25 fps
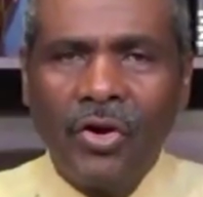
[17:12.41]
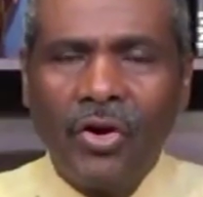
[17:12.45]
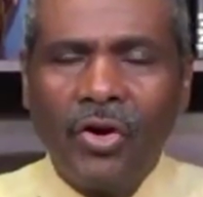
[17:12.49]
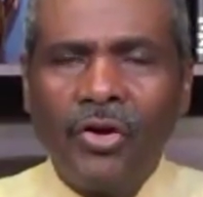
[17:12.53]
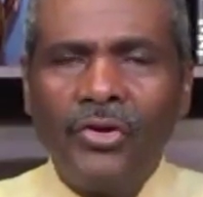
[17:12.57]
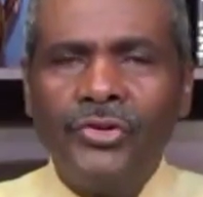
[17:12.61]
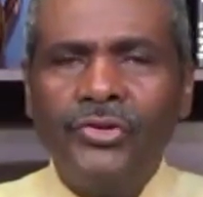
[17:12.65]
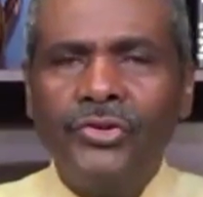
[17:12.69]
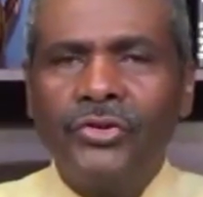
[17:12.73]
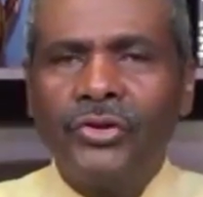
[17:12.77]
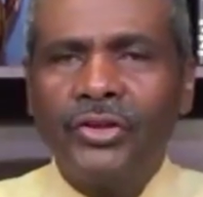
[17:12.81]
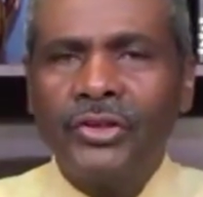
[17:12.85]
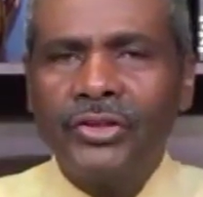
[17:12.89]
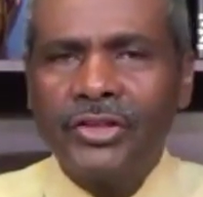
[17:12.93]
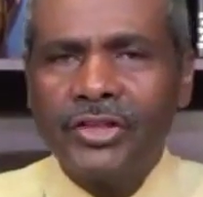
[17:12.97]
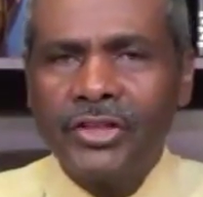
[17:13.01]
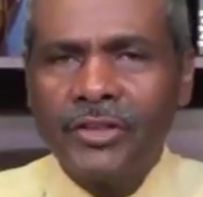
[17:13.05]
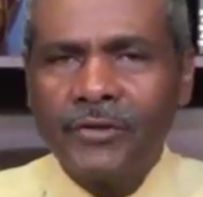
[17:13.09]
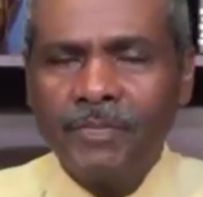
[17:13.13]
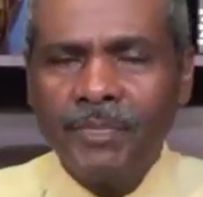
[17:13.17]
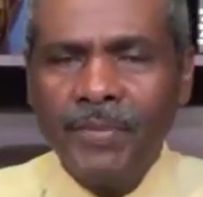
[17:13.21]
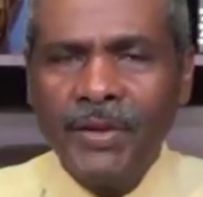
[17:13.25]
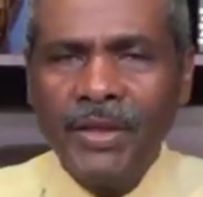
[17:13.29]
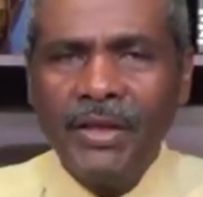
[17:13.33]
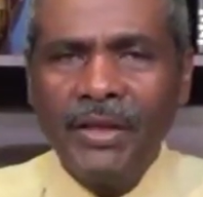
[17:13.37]
or you can
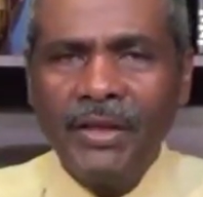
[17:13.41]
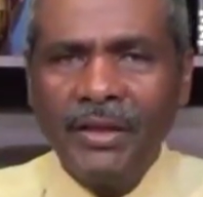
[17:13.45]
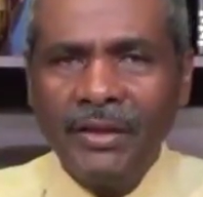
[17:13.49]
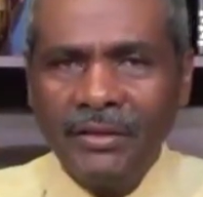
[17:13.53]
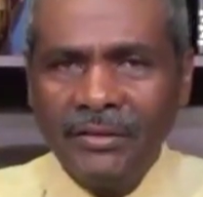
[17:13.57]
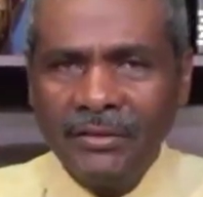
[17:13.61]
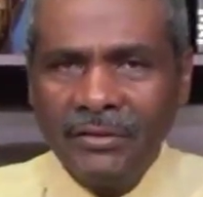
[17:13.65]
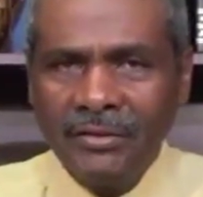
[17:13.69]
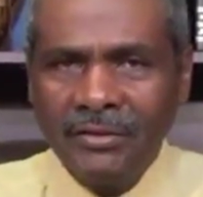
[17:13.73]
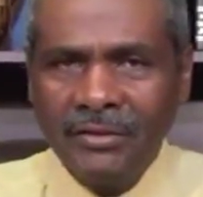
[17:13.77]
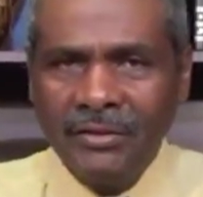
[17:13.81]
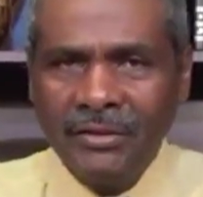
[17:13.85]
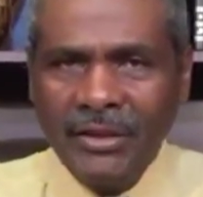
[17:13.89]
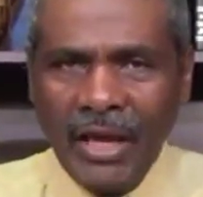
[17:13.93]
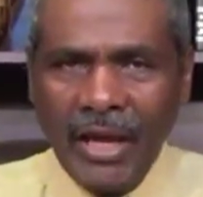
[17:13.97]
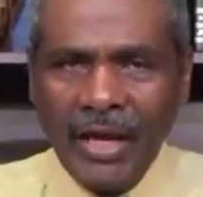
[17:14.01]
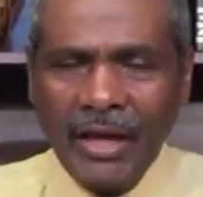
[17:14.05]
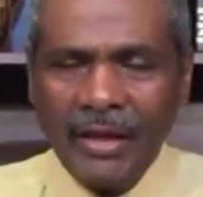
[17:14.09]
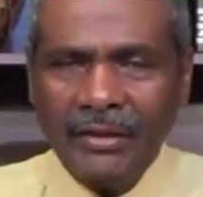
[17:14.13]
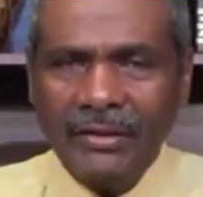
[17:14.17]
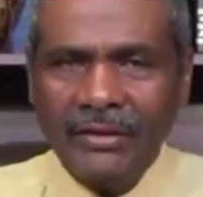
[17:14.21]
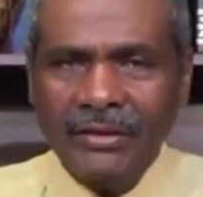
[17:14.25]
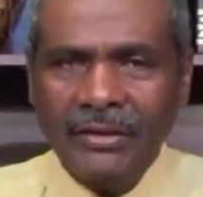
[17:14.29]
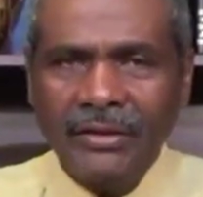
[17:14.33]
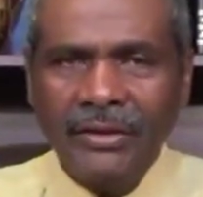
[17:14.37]
speak
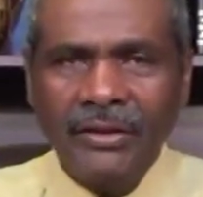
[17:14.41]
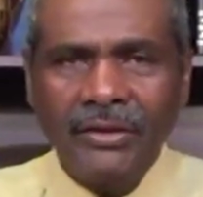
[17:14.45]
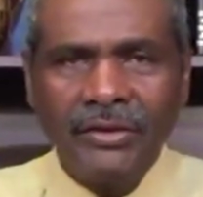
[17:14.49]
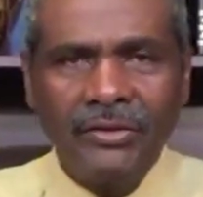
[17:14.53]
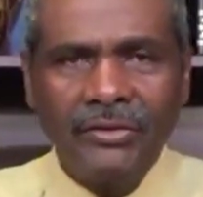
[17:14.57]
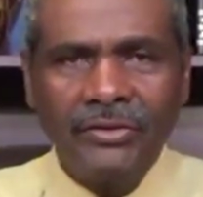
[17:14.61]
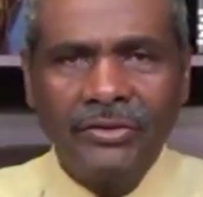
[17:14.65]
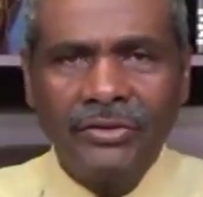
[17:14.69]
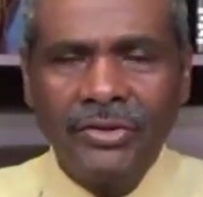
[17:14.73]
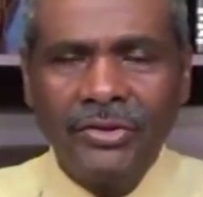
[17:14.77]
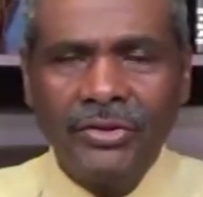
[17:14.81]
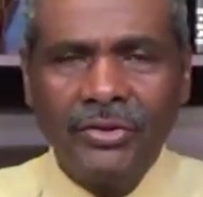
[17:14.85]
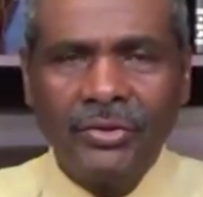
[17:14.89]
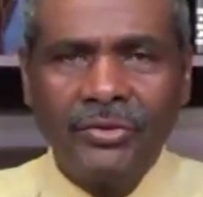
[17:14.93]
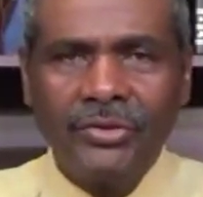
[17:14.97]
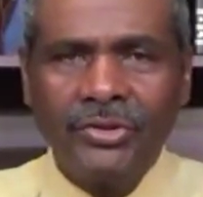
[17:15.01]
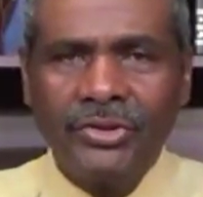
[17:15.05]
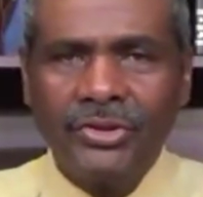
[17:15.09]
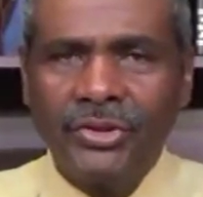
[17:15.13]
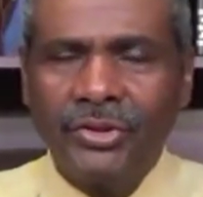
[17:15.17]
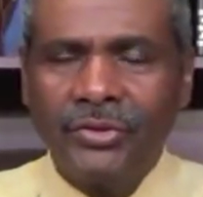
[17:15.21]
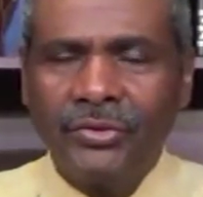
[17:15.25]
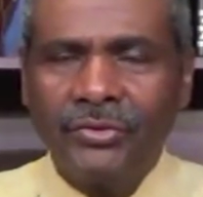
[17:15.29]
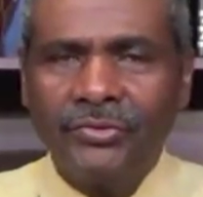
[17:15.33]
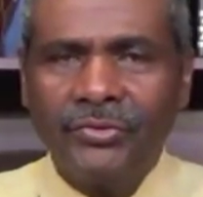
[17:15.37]
death to your
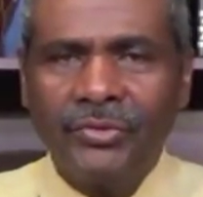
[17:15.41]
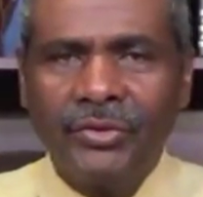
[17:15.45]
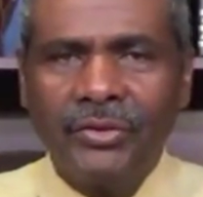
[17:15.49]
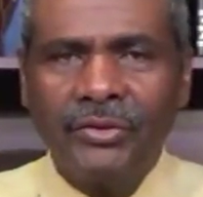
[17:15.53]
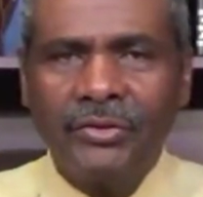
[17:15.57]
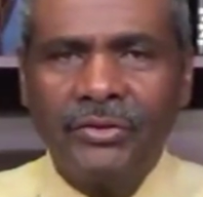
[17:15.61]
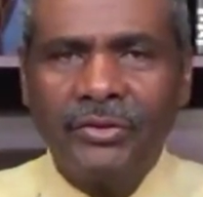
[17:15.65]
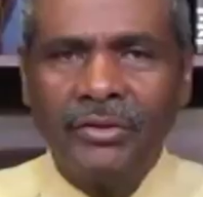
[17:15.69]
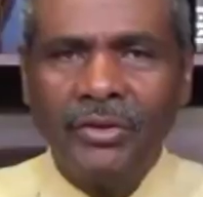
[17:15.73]
children.